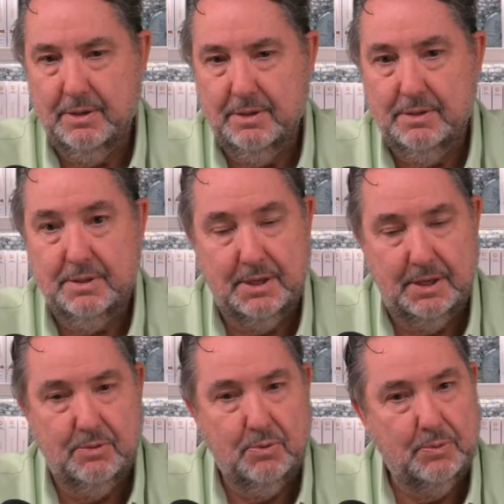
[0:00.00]
to
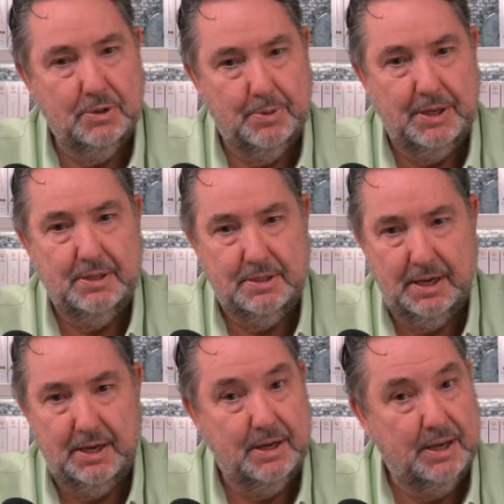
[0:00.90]
heed what was being
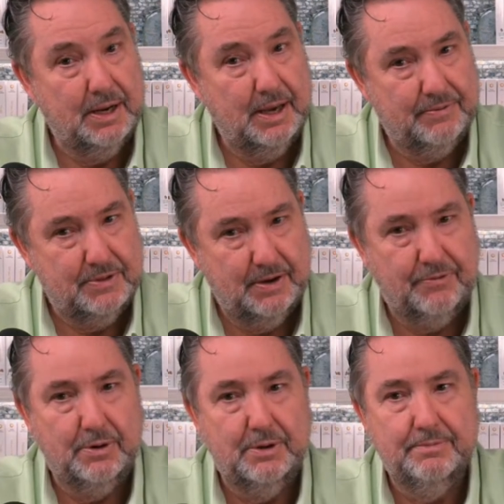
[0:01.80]
said and have
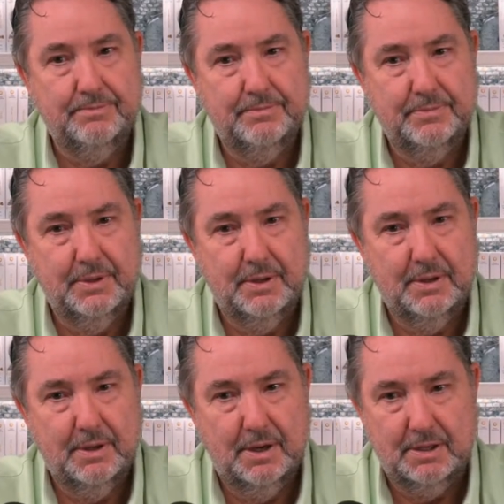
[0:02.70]
suffered
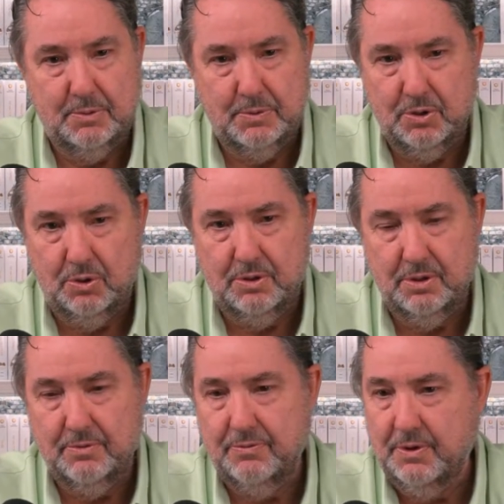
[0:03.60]
as a result
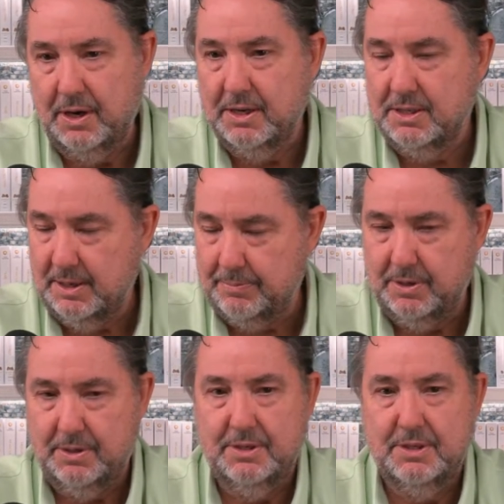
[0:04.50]
of not
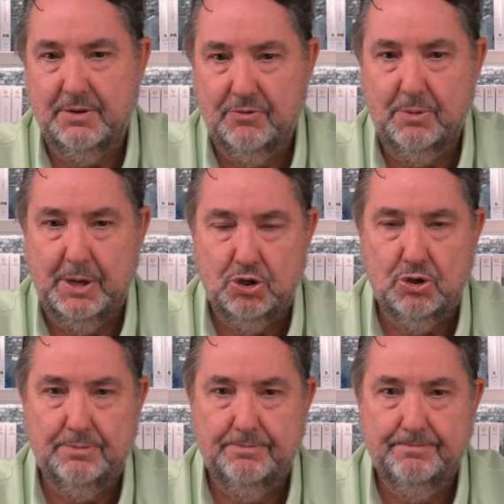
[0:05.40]
accepting this
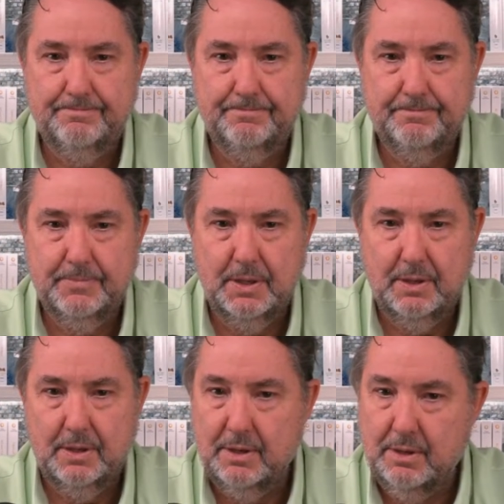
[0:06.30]
information.
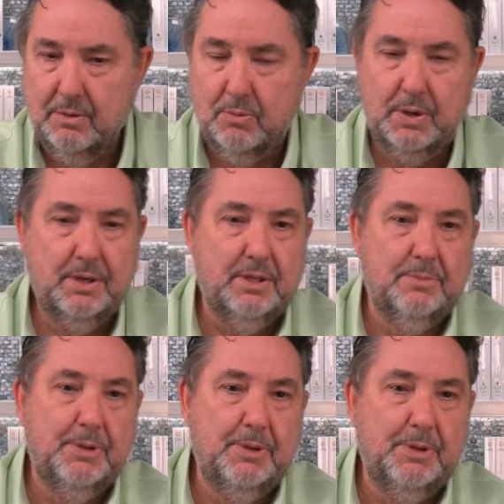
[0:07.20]
Written in the
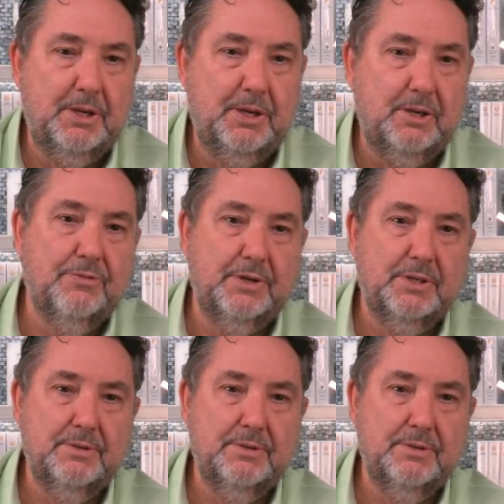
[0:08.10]
Peel Imperfect.